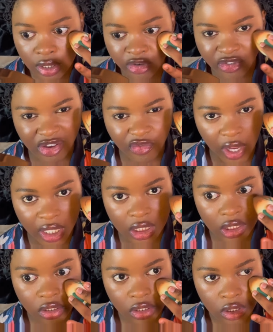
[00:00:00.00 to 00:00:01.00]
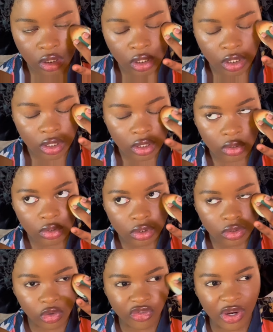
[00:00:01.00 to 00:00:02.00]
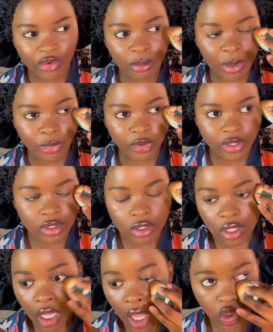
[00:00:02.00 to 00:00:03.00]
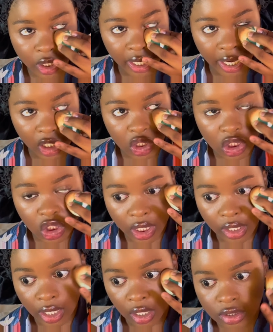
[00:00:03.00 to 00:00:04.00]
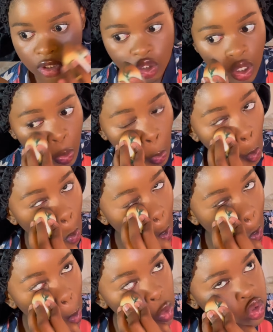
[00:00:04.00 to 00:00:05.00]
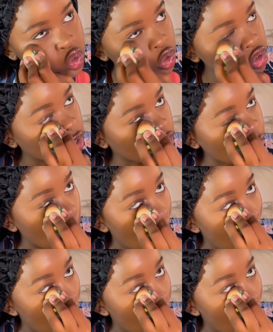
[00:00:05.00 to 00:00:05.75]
if I find it. or if I remember it. You can actually check it out. It's got all sorts of